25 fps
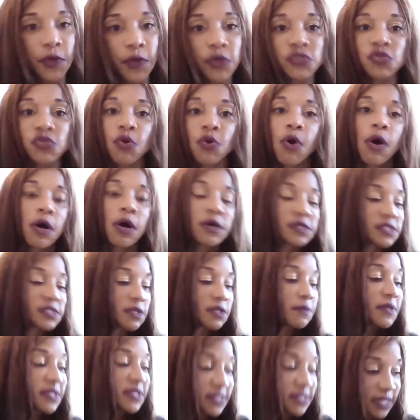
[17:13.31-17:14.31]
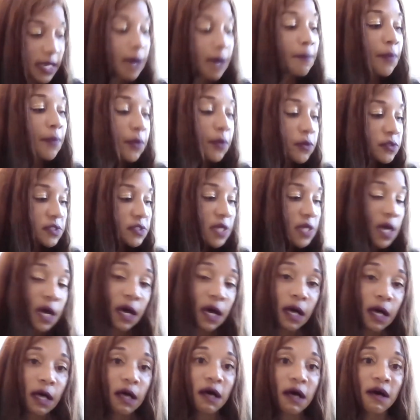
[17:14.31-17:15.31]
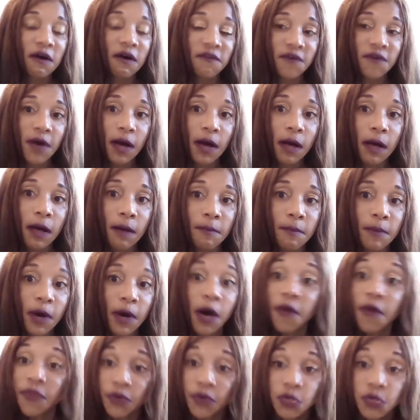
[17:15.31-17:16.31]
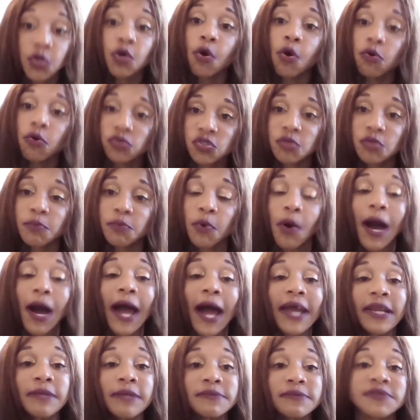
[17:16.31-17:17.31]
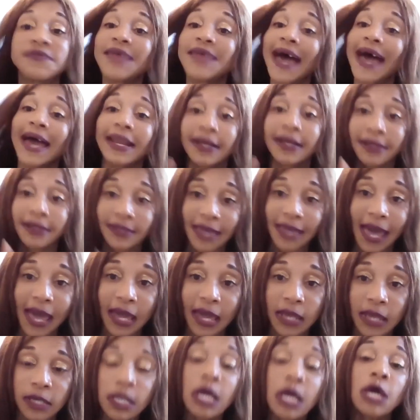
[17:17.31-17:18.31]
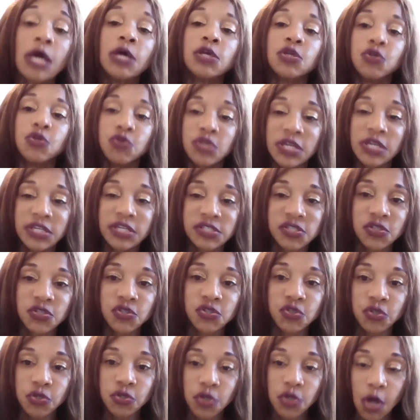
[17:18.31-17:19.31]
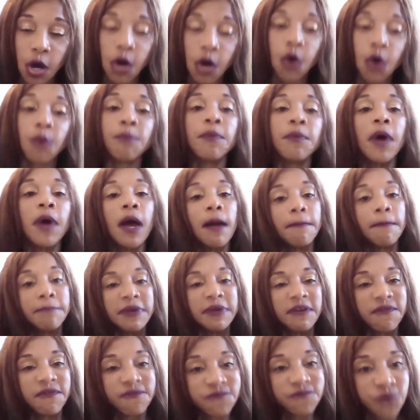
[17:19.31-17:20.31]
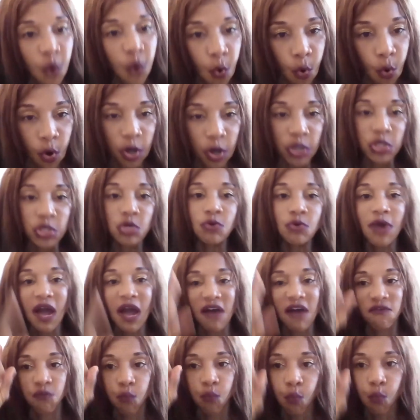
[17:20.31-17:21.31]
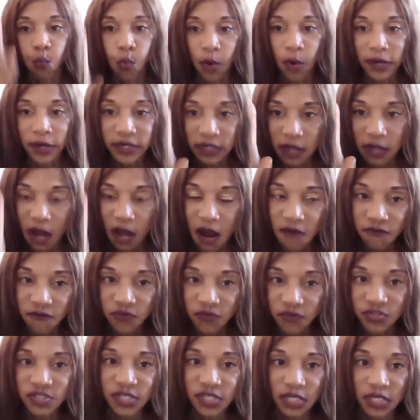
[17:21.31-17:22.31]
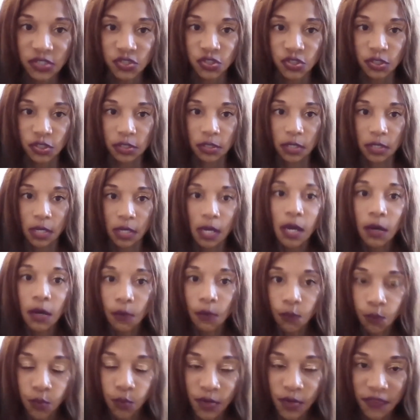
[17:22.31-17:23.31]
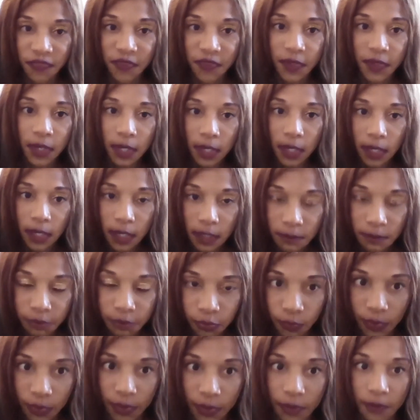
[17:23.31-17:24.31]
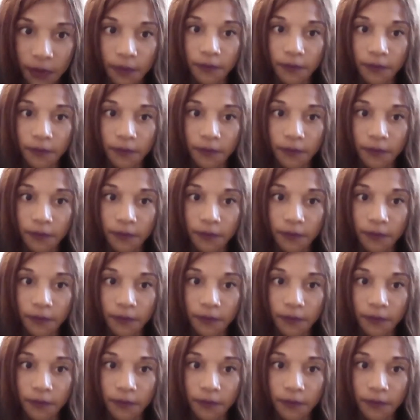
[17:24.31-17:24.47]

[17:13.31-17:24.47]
those are all some examples of other negotiable items that, again, you need to know before you have one conversation with an employer.